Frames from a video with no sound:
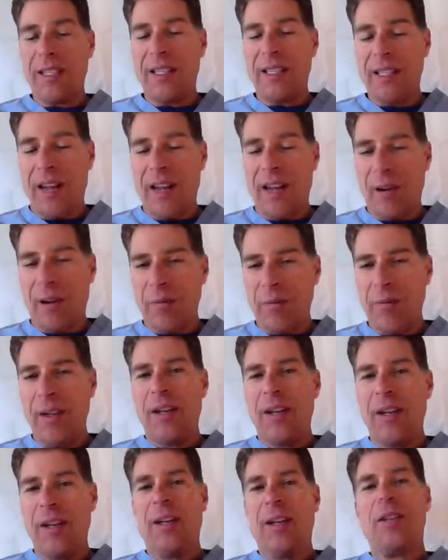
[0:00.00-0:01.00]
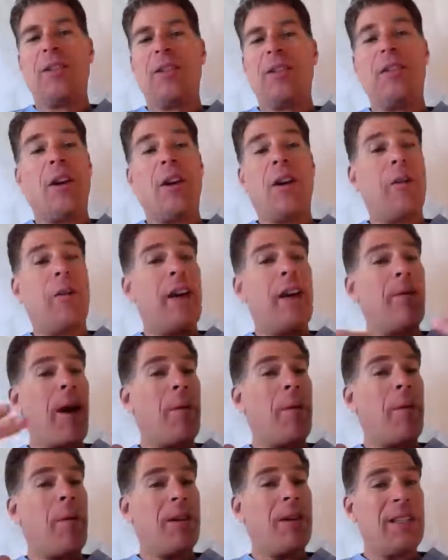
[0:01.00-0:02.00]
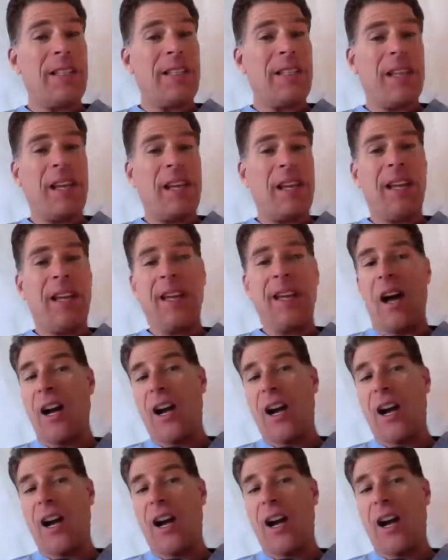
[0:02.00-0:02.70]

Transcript: itself. So if I were to see